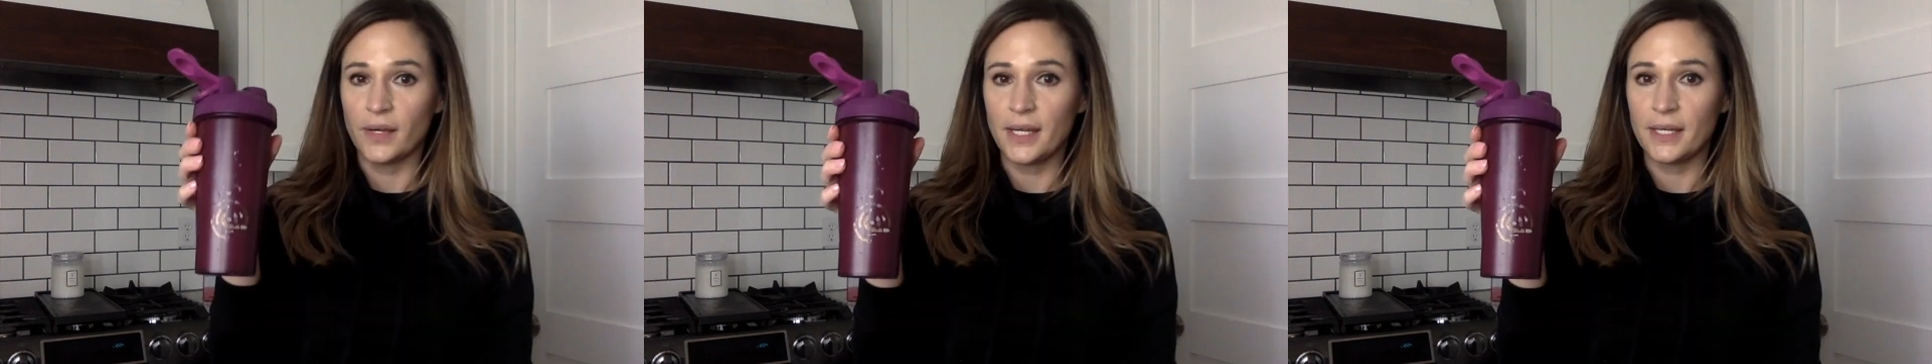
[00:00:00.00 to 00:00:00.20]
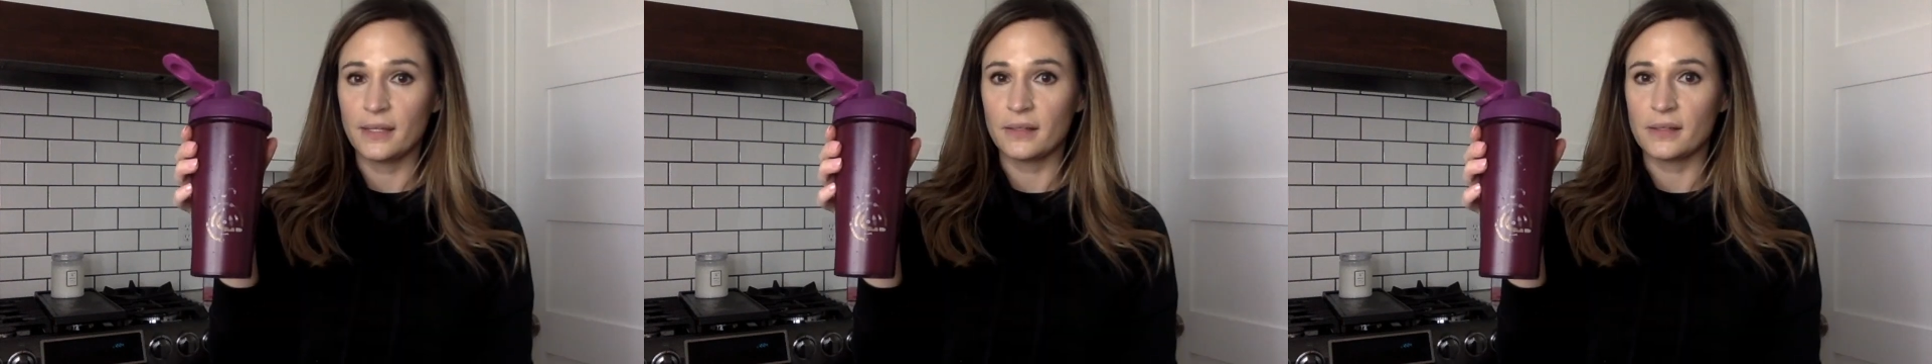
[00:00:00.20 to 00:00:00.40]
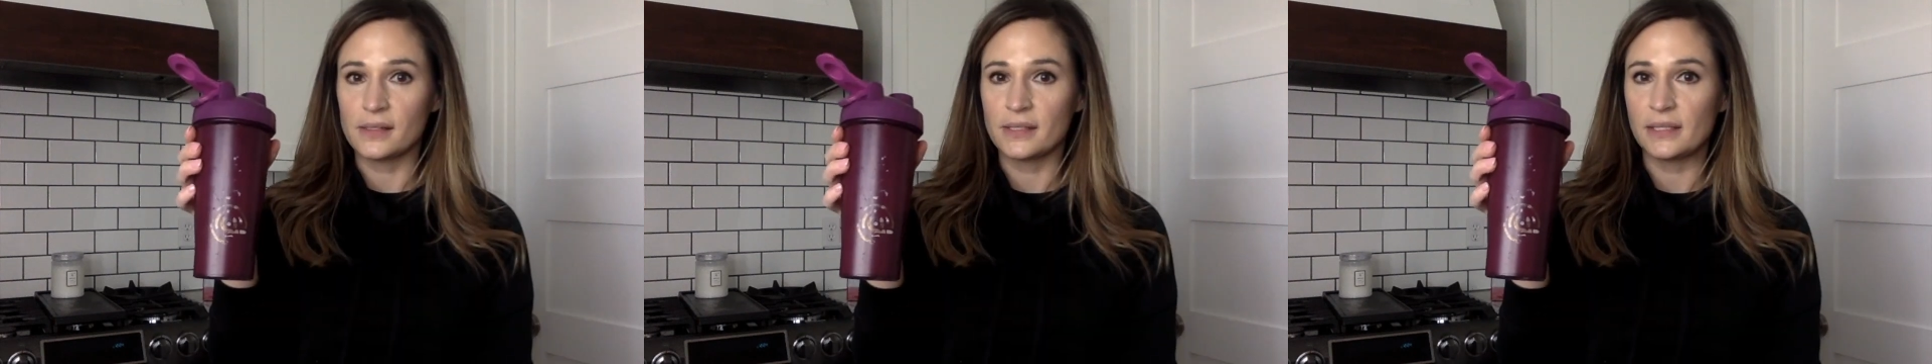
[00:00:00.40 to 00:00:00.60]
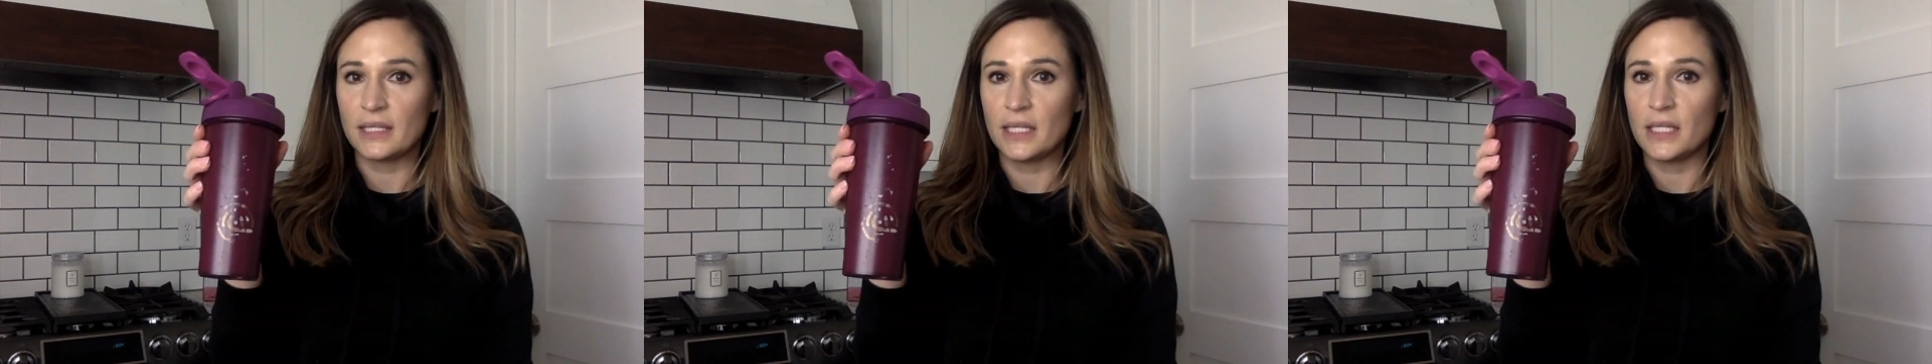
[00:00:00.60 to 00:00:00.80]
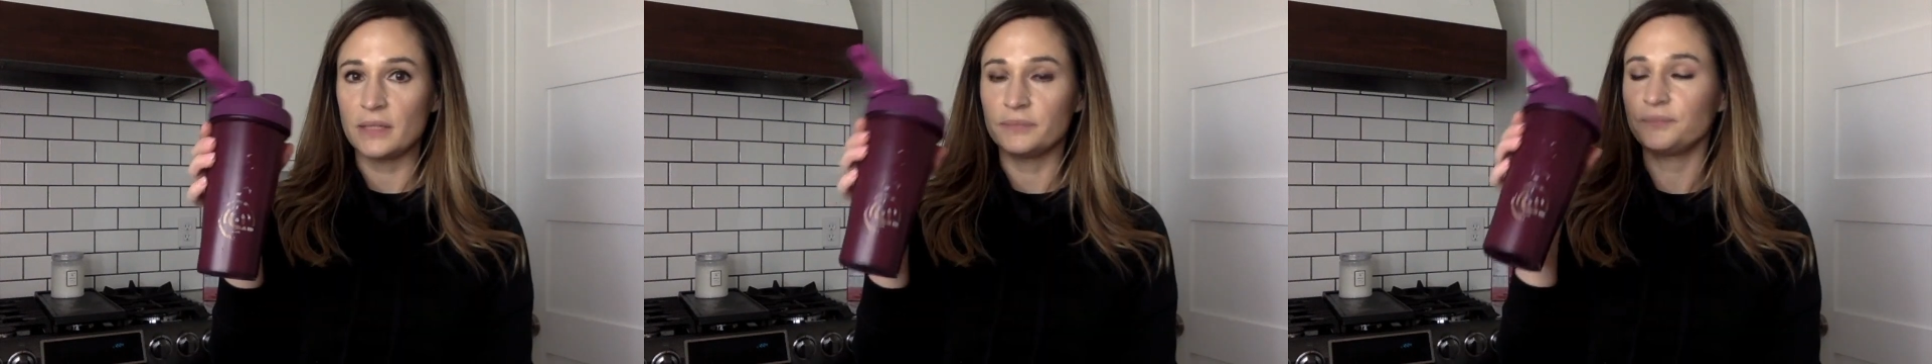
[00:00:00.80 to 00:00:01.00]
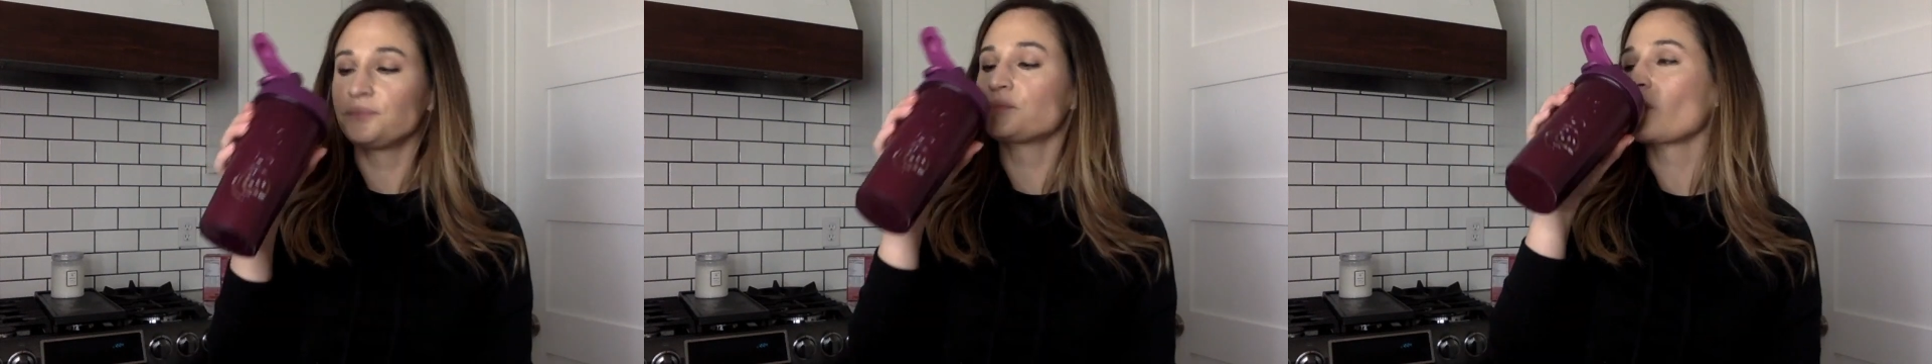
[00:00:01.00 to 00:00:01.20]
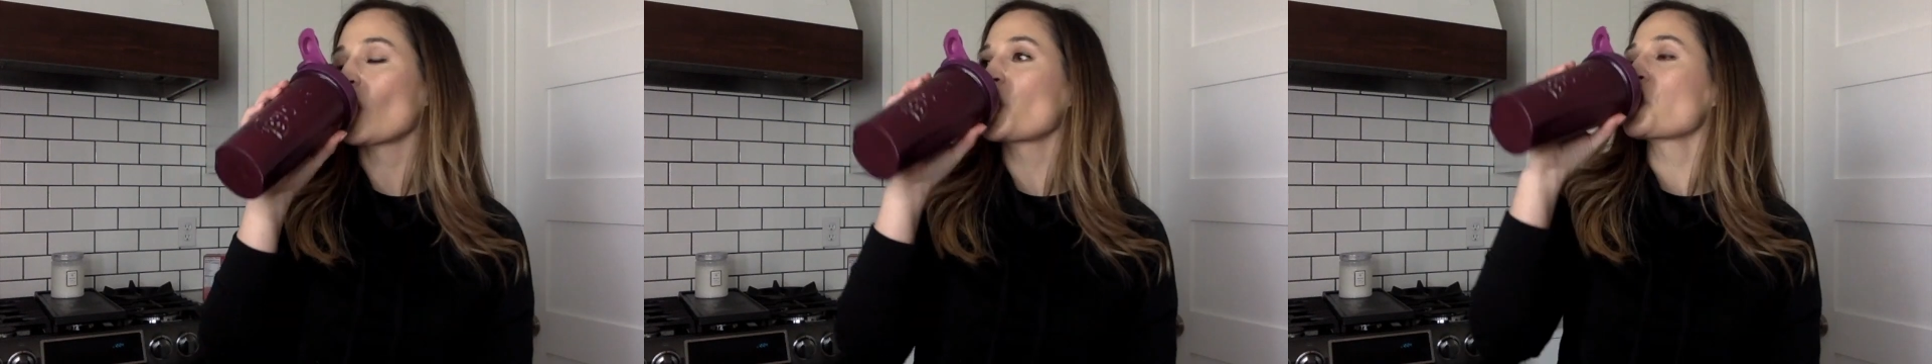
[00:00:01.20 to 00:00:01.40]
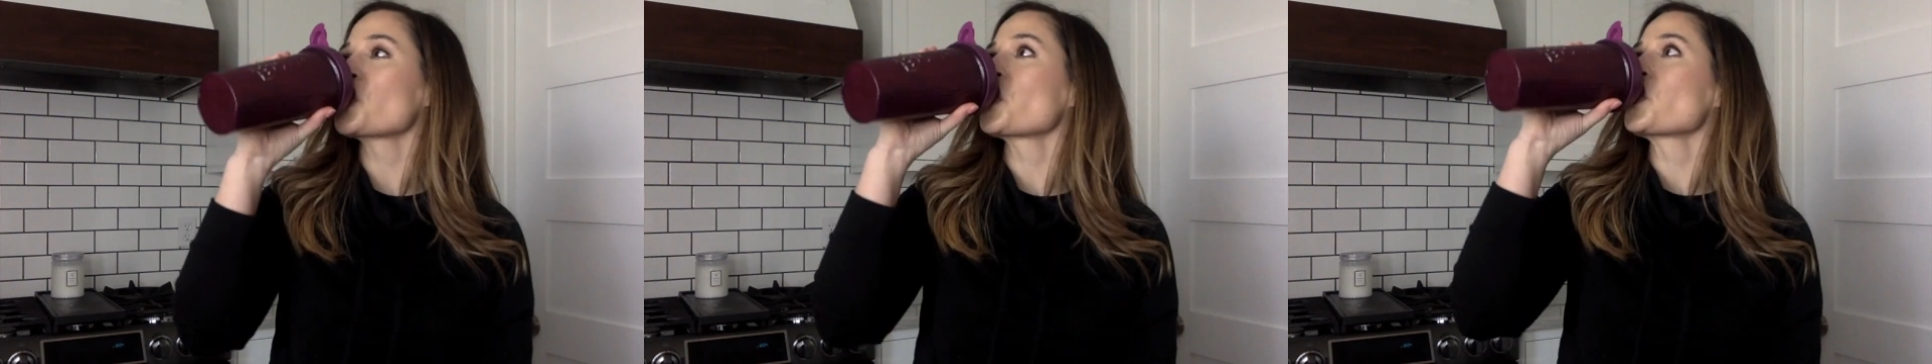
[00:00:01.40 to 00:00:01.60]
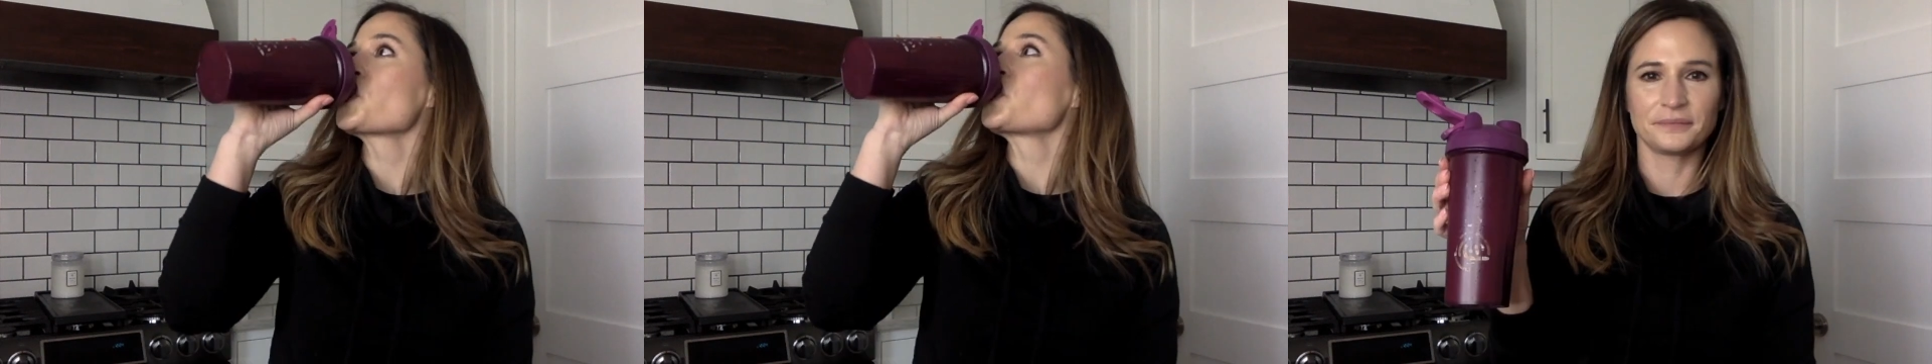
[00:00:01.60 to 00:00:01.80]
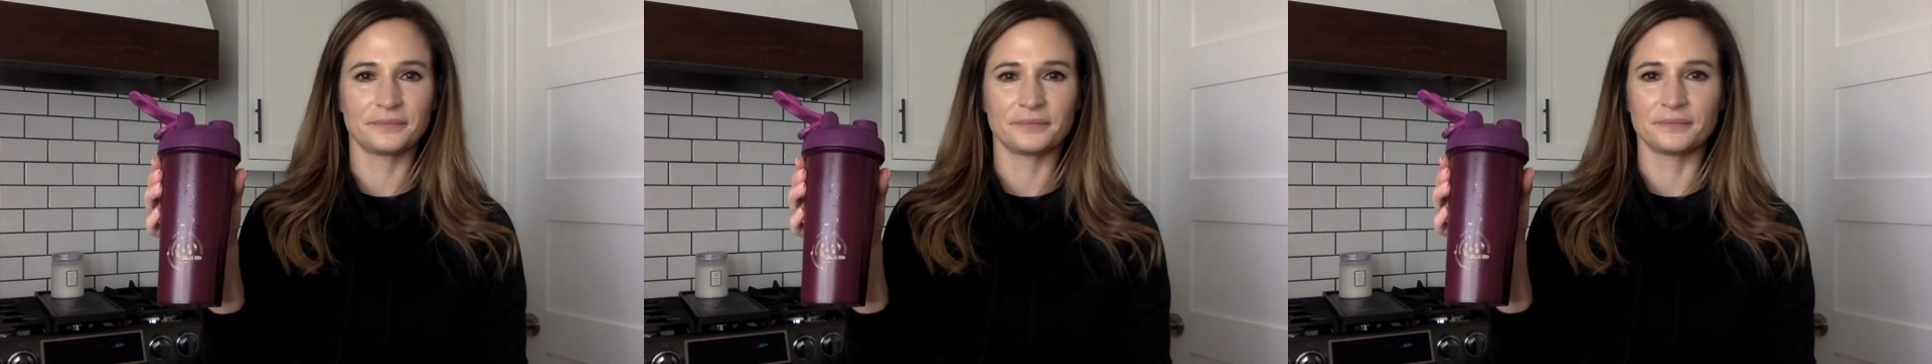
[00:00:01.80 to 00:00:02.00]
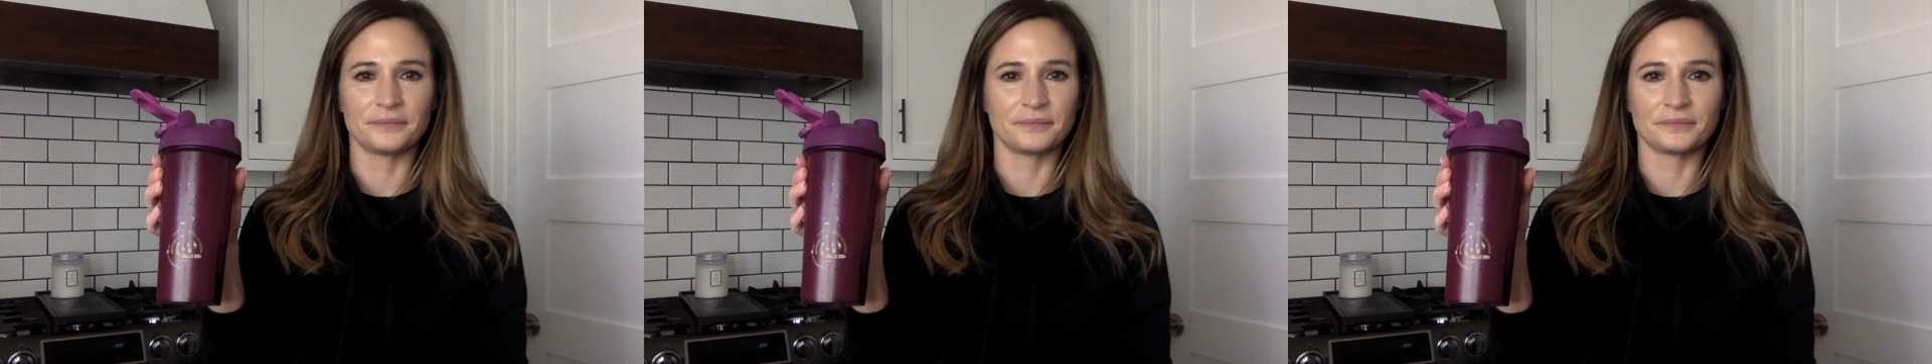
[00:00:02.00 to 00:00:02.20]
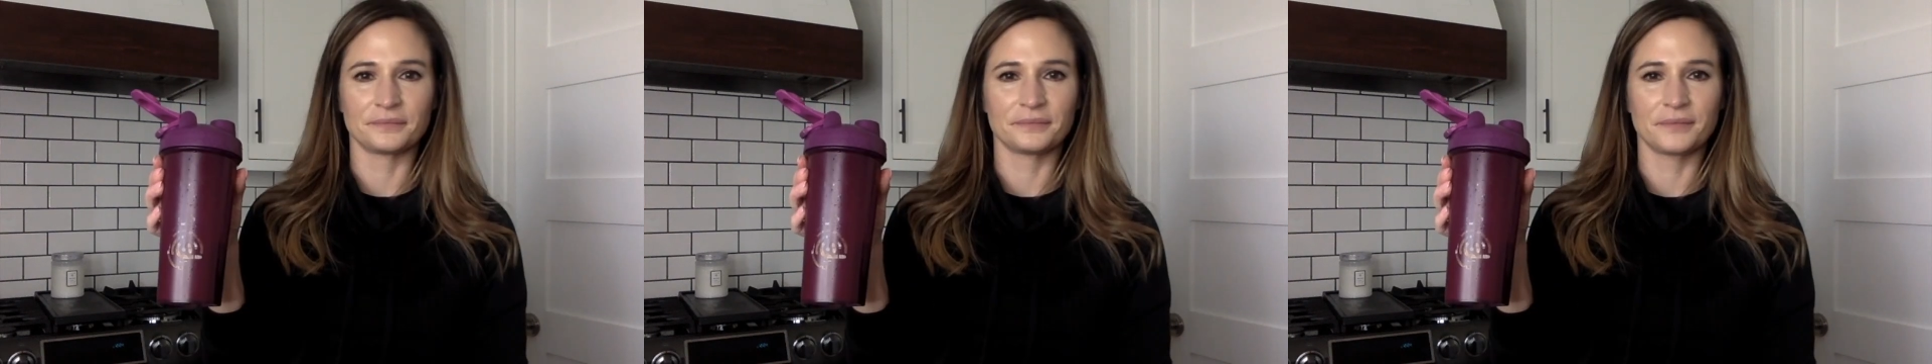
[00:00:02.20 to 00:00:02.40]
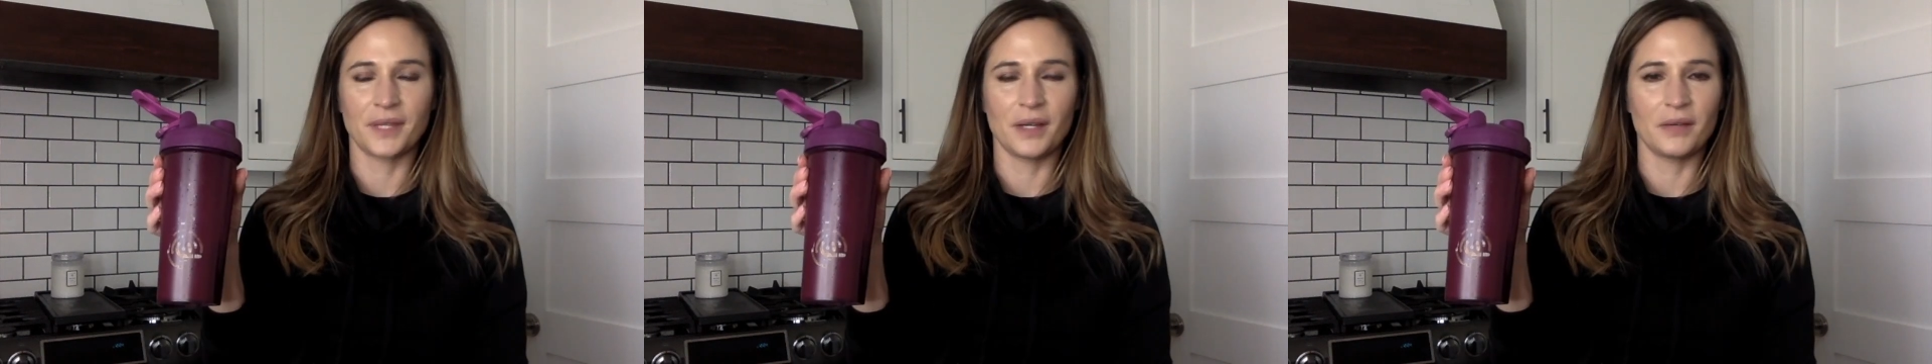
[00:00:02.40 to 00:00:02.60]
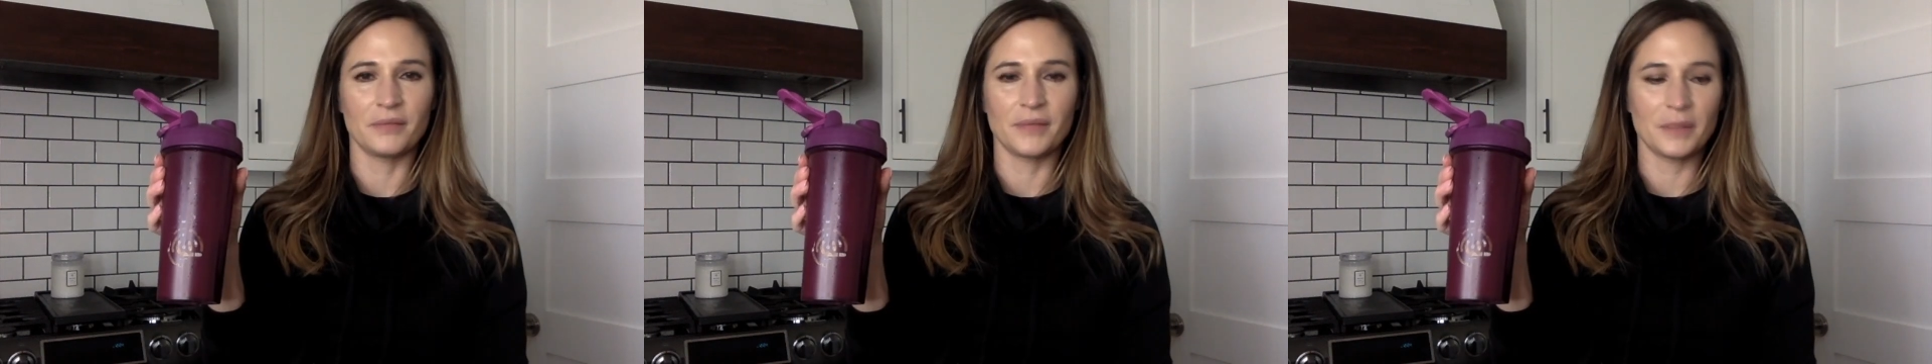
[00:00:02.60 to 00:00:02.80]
All right, let's see. No,